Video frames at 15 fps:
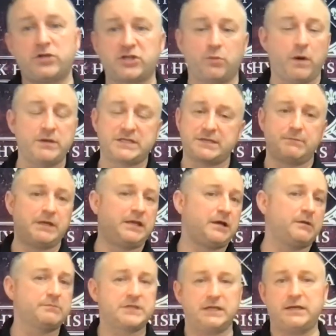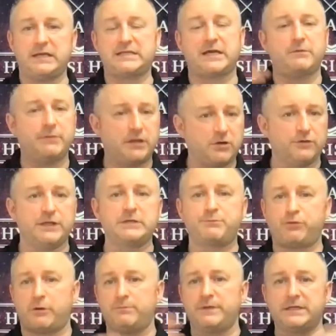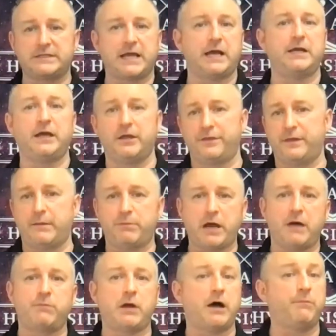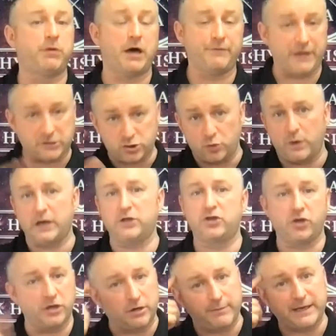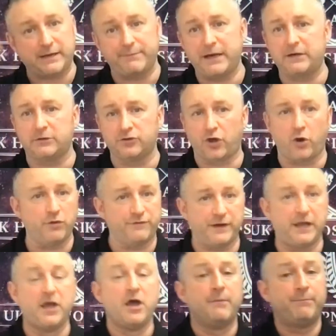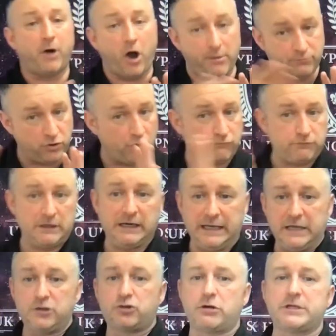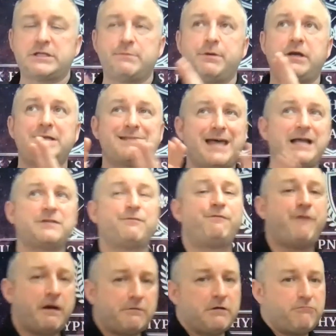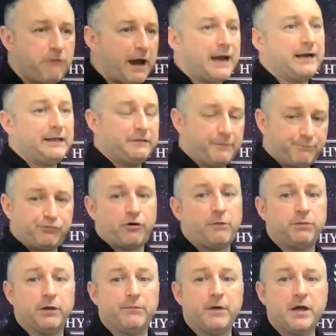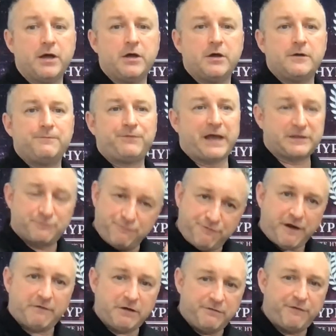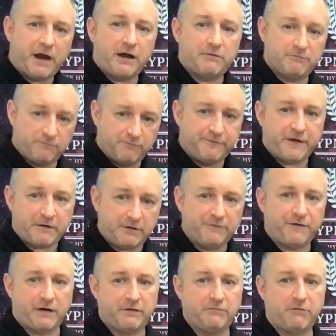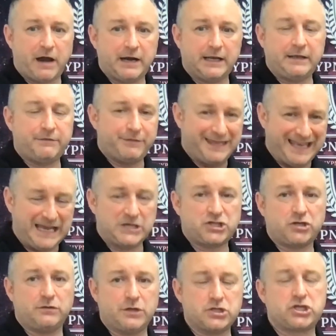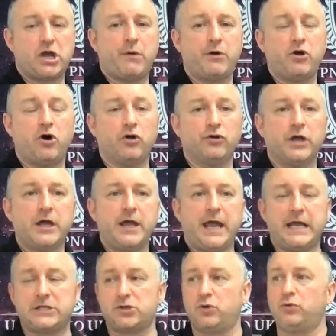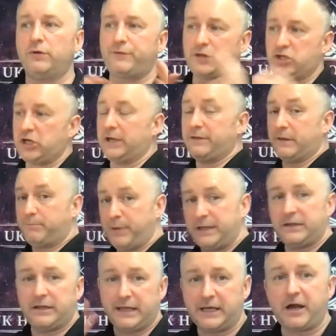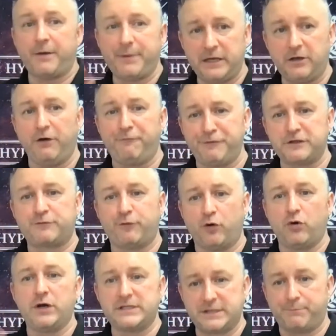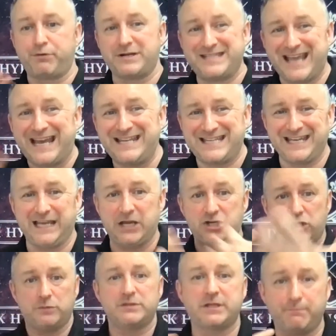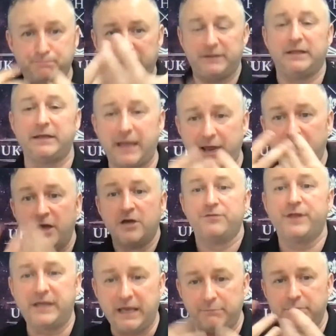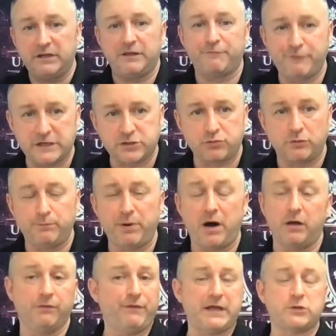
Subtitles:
So when somebody comes in, they tell me they've got this problem, this, that, and the other, blah, blah, blah. That's all well and good. I'll make a mental note of it, but I'm not really interested because that's very rarely the problem. That's very rarely the issue that's going on. It's all of the shit. The bit that they come in the office for is the presenting issues, the bit that they give me the visceral balm.